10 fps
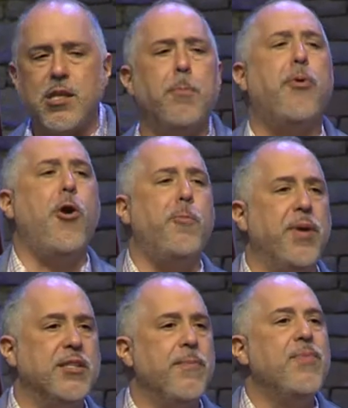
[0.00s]
a
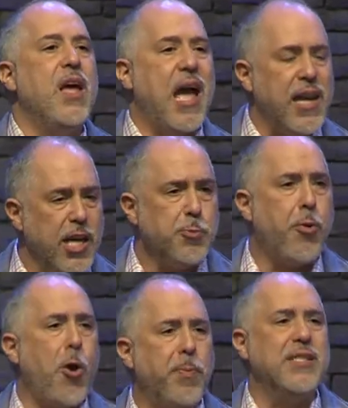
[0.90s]
purpose. And his
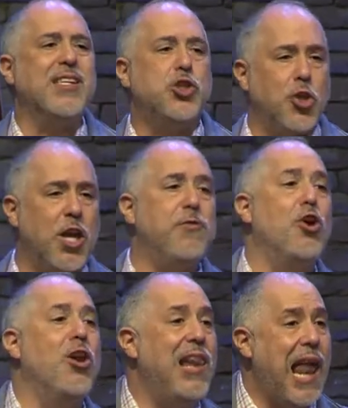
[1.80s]
purpose is to give
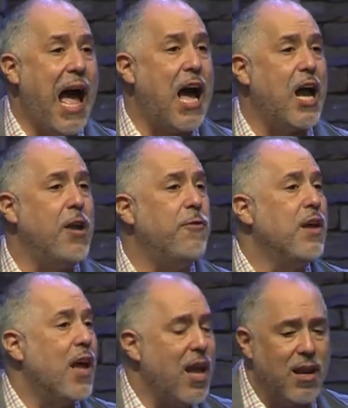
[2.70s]
you life
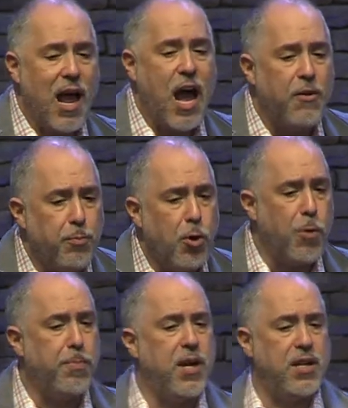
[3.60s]
and life more
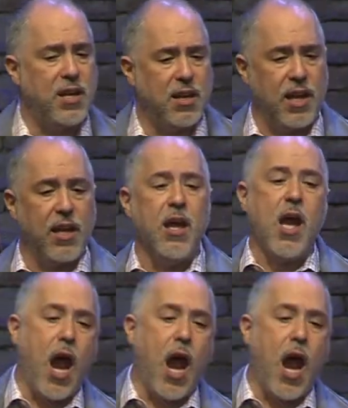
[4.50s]
abundantly.